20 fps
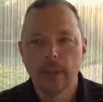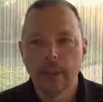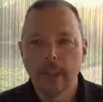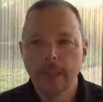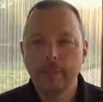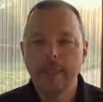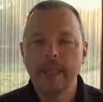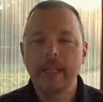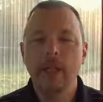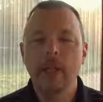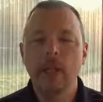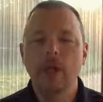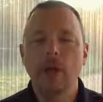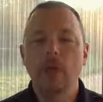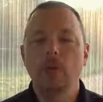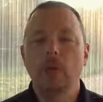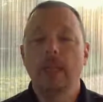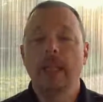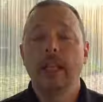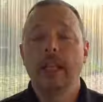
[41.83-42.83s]
Let me
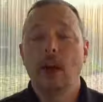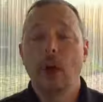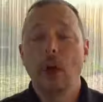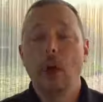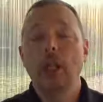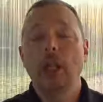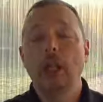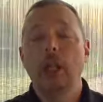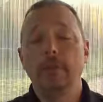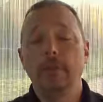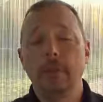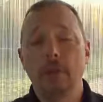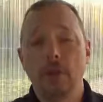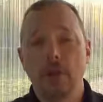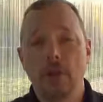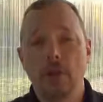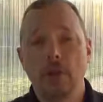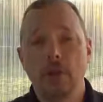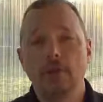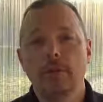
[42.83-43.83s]
know, let all of us
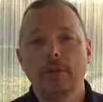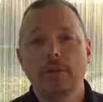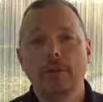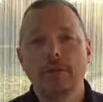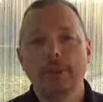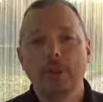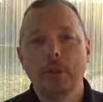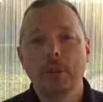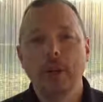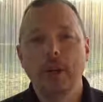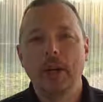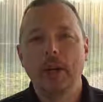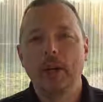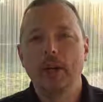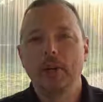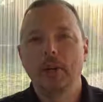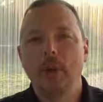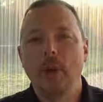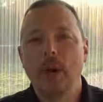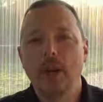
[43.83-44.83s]
know where
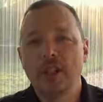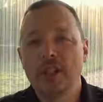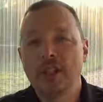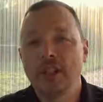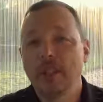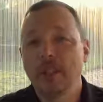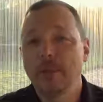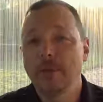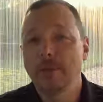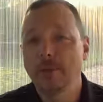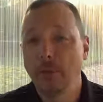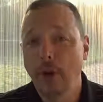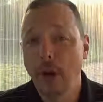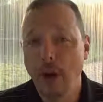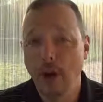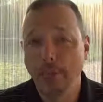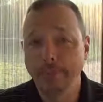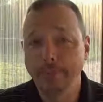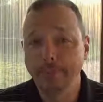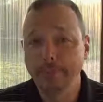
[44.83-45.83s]
you're watching
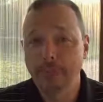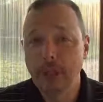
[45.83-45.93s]
from.